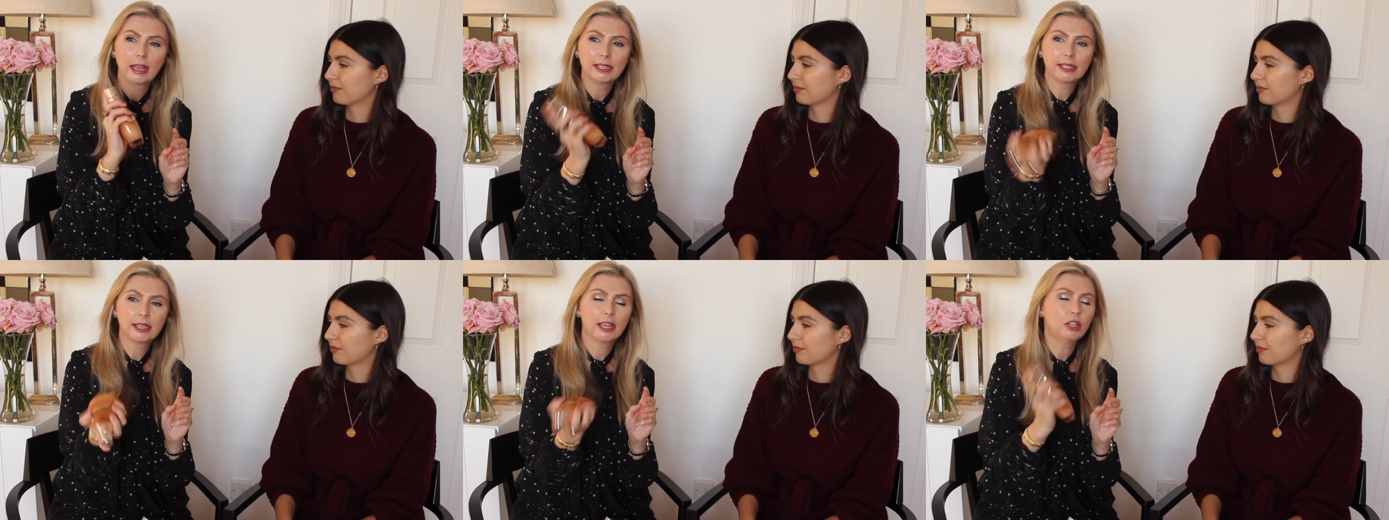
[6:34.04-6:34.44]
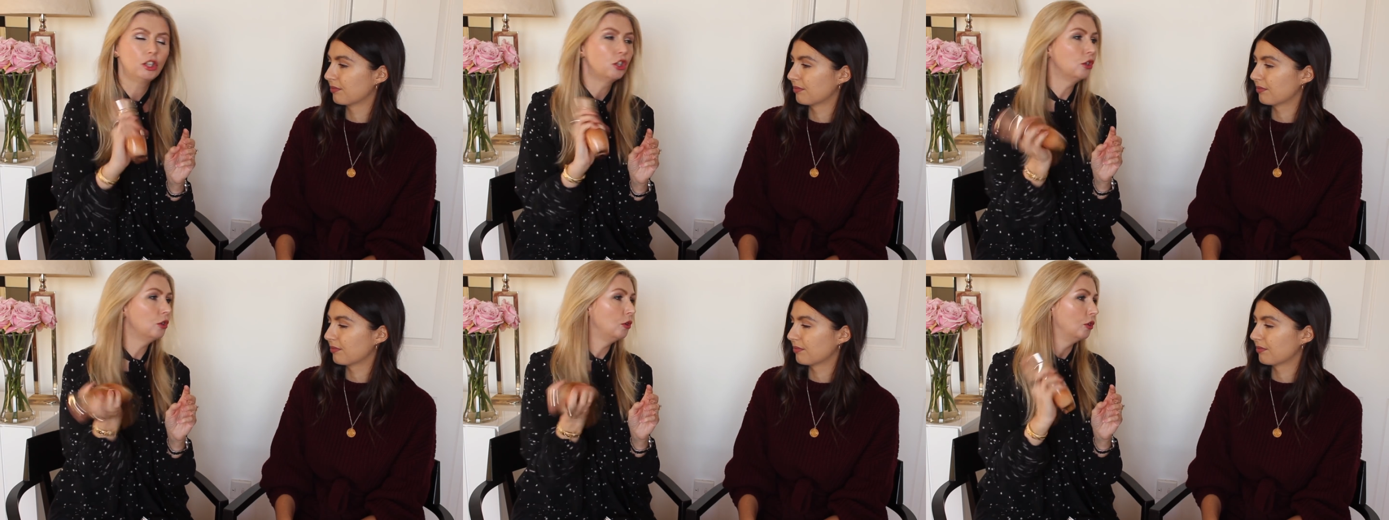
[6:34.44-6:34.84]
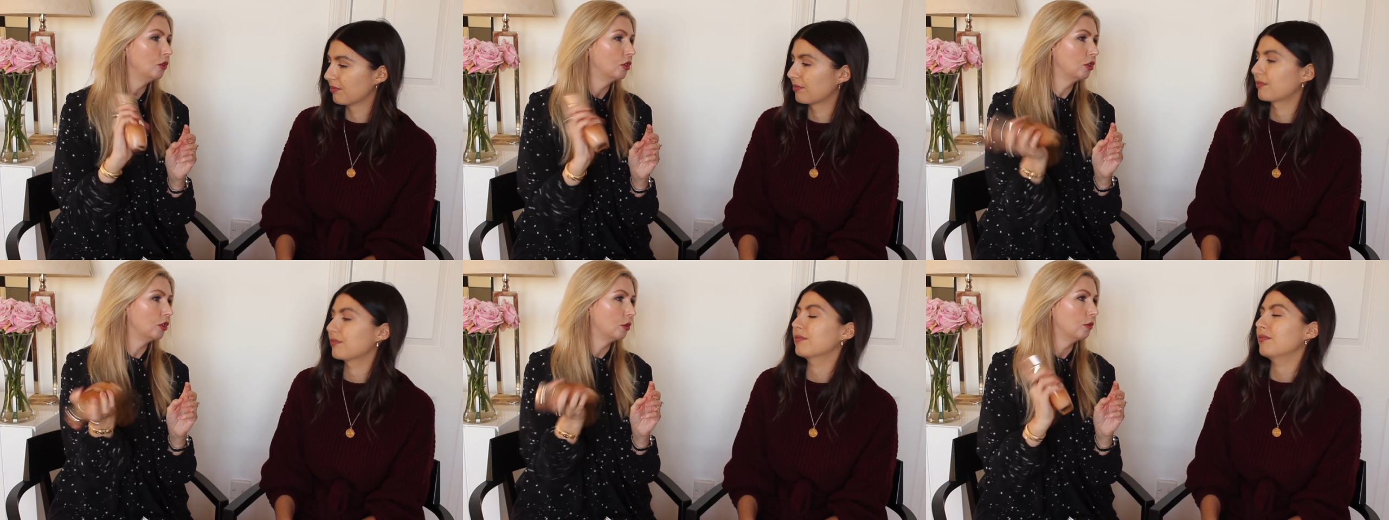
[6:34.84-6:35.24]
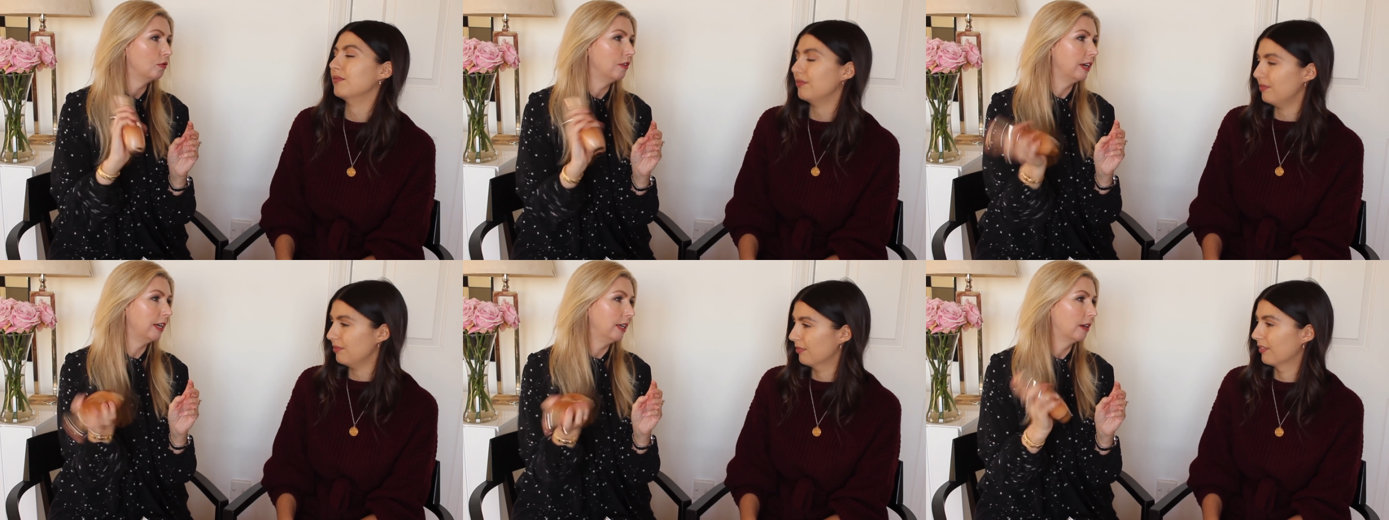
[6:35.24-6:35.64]
Speaker 1: SK2 used to do
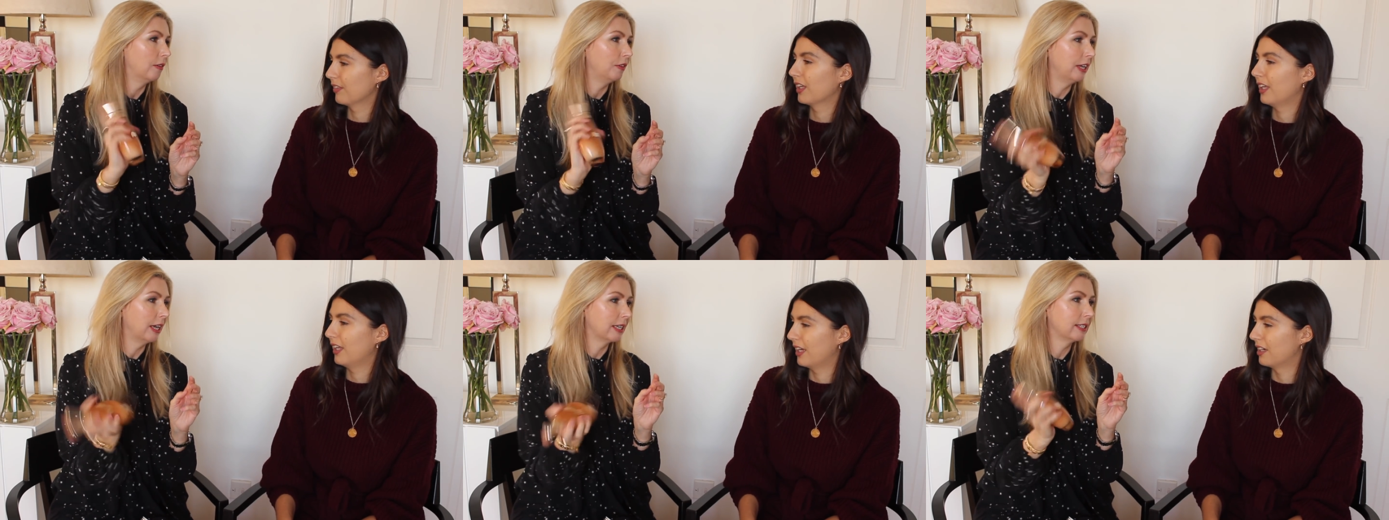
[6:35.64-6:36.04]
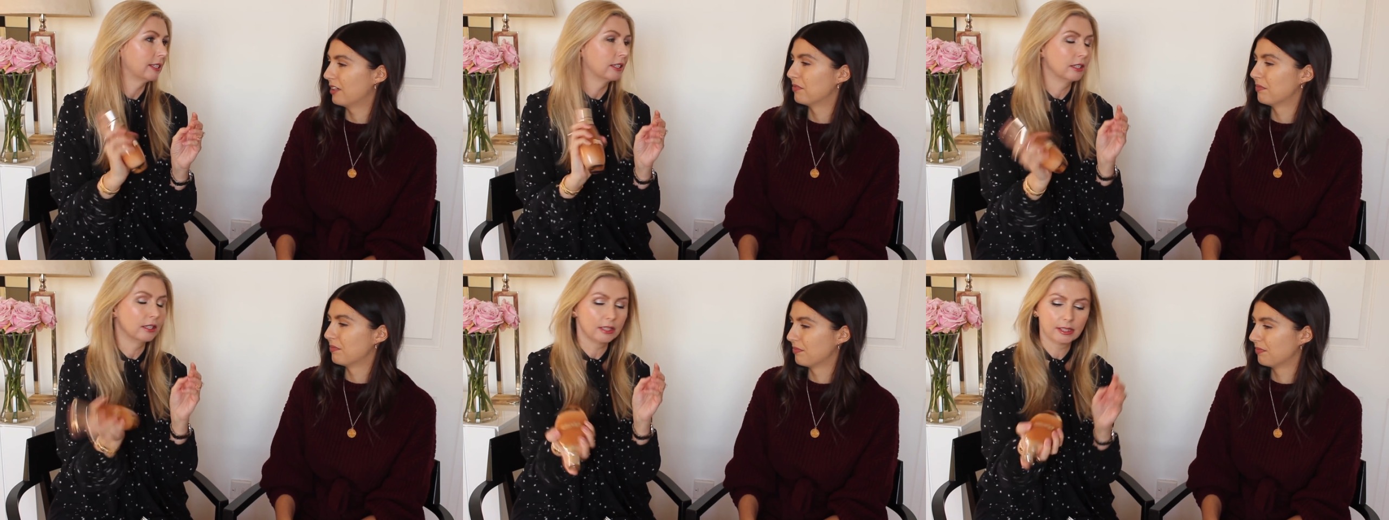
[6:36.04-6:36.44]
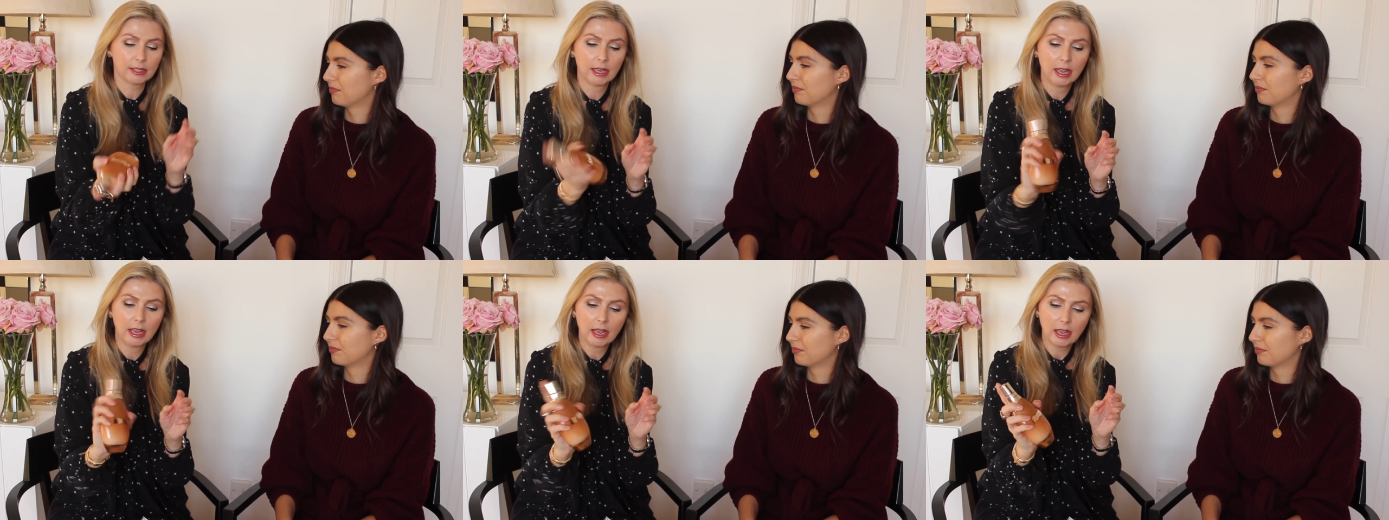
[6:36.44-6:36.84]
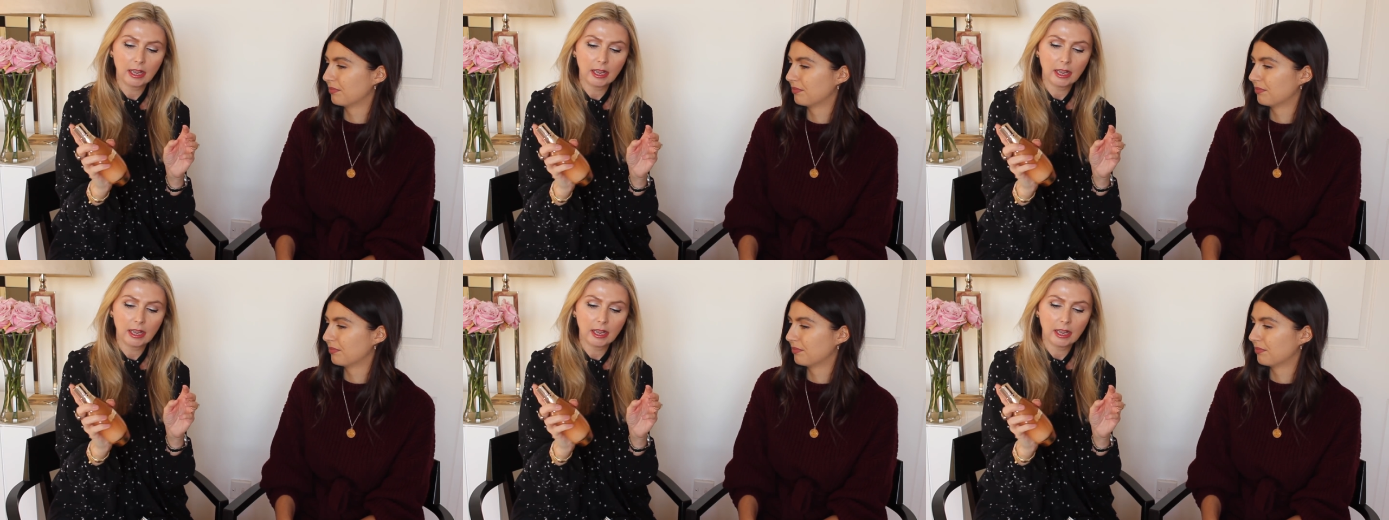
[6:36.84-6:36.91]
a really lovely essence.